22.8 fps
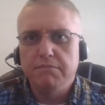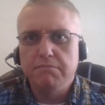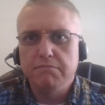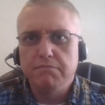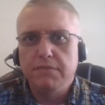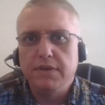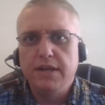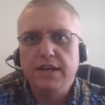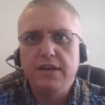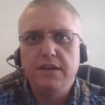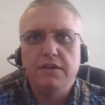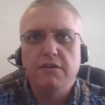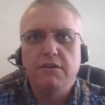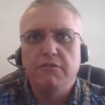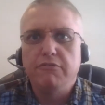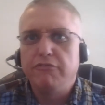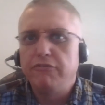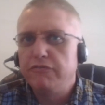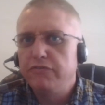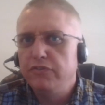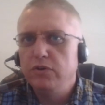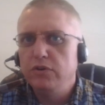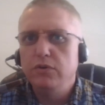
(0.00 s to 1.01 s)
need of
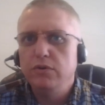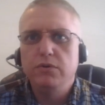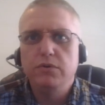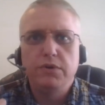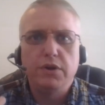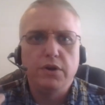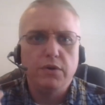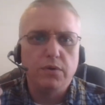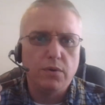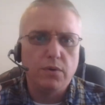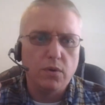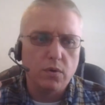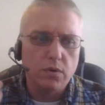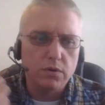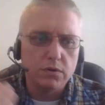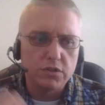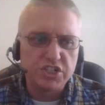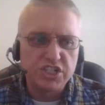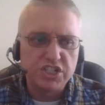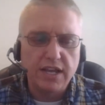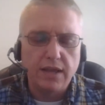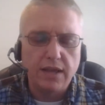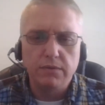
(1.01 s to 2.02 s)
food or
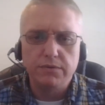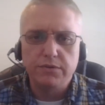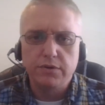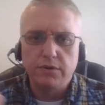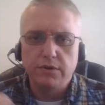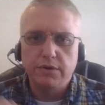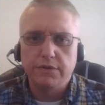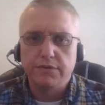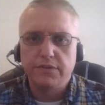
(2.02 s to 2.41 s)
shelter